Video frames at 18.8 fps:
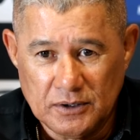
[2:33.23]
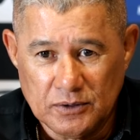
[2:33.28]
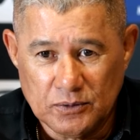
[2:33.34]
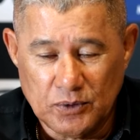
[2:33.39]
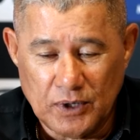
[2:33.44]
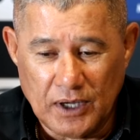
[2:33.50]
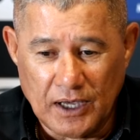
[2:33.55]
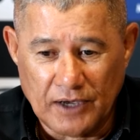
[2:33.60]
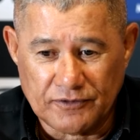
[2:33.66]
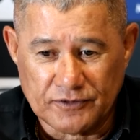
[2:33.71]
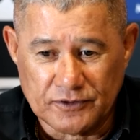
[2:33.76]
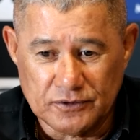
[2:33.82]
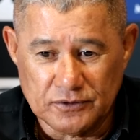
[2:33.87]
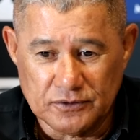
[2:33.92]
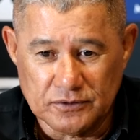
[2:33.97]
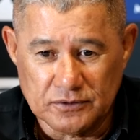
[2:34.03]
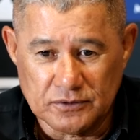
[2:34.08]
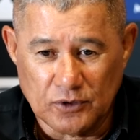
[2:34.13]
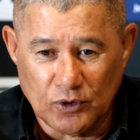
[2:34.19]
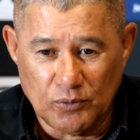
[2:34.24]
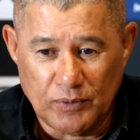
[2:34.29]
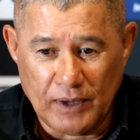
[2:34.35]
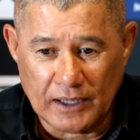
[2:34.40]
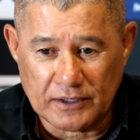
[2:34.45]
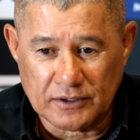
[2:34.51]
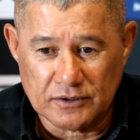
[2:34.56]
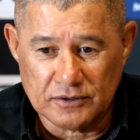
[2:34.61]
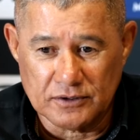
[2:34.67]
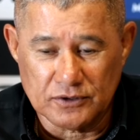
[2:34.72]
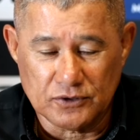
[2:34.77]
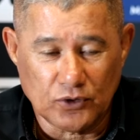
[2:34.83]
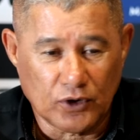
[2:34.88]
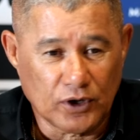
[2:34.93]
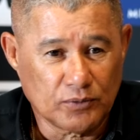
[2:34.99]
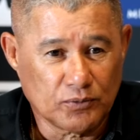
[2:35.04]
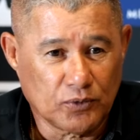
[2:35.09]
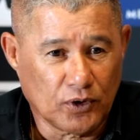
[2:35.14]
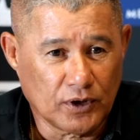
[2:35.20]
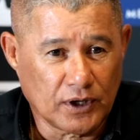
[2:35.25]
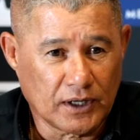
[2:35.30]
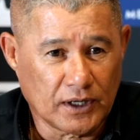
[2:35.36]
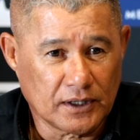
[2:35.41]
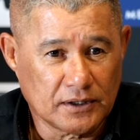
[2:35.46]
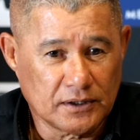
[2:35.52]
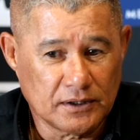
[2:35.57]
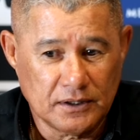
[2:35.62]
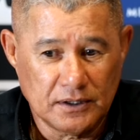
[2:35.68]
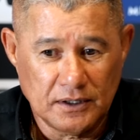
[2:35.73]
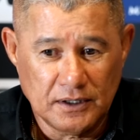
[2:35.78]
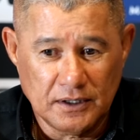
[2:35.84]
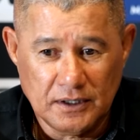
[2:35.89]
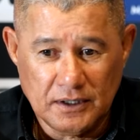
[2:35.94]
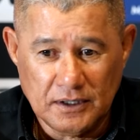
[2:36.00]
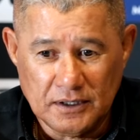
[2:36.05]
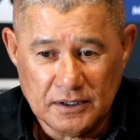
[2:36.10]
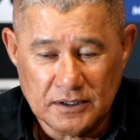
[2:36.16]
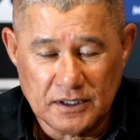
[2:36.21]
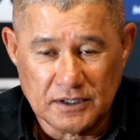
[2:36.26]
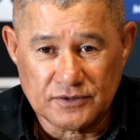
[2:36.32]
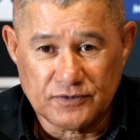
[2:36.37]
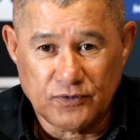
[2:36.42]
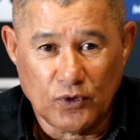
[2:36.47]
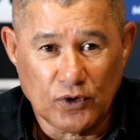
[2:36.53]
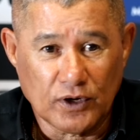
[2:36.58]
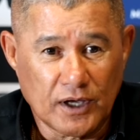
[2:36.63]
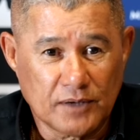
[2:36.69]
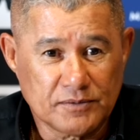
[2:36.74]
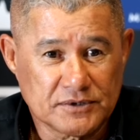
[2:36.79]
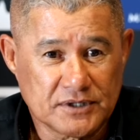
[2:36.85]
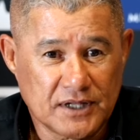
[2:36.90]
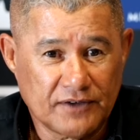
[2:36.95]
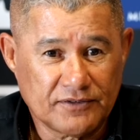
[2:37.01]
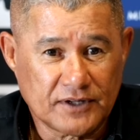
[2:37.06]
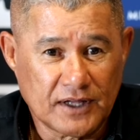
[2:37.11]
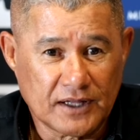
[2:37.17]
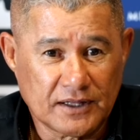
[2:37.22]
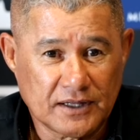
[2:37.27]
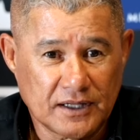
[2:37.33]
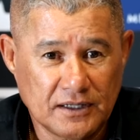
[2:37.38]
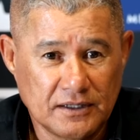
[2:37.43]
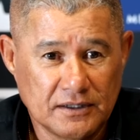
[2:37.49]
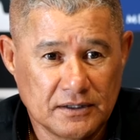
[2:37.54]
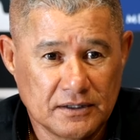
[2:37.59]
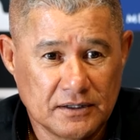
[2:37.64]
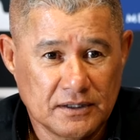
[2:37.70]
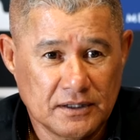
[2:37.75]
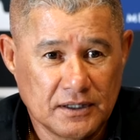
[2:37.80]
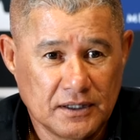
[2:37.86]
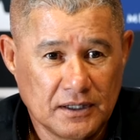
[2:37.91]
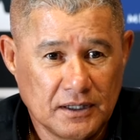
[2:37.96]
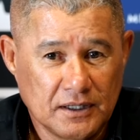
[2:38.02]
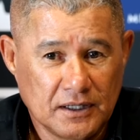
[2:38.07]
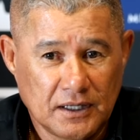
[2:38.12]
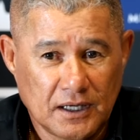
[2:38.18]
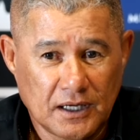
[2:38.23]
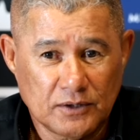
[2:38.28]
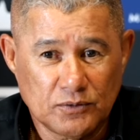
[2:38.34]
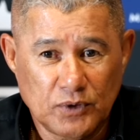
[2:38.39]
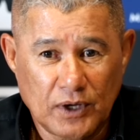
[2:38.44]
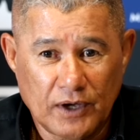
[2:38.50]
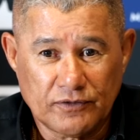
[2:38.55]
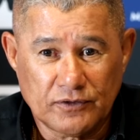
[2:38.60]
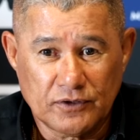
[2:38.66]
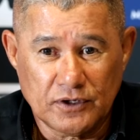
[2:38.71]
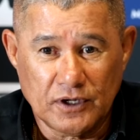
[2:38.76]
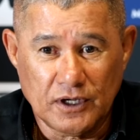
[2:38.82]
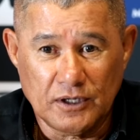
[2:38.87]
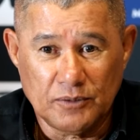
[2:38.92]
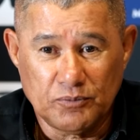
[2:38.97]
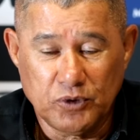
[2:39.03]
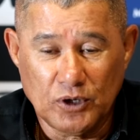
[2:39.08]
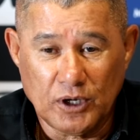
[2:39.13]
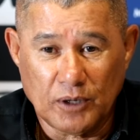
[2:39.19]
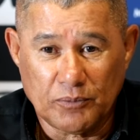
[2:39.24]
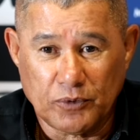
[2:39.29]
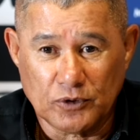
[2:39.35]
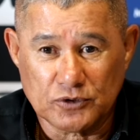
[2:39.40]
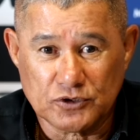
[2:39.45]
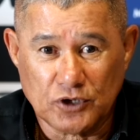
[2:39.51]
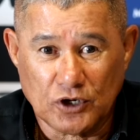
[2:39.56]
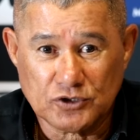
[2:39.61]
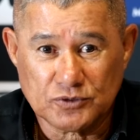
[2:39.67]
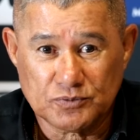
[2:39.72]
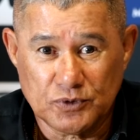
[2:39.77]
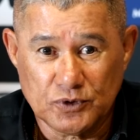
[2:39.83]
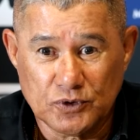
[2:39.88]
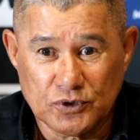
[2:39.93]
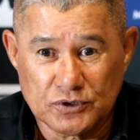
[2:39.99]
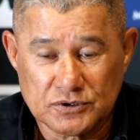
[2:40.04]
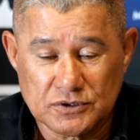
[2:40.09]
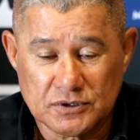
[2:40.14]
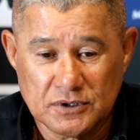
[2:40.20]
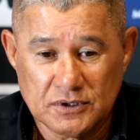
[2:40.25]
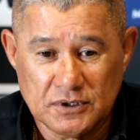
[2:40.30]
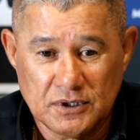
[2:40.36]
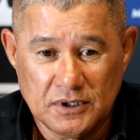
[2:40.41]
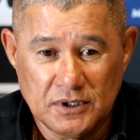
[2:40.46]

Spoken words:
We have to go back to the drawing board, and there's 4 games left, I think. And we have to really pull up our socks, because